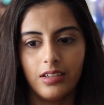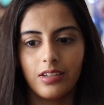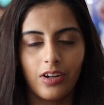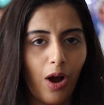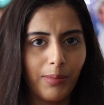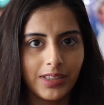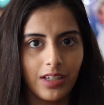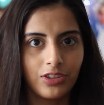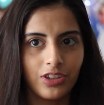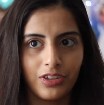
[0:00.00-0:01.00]
the comment
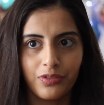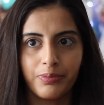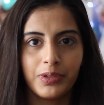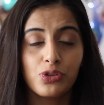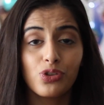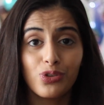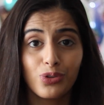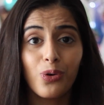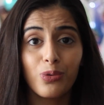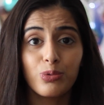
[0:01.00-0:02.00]
section, they've been
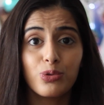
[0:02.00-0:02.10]
so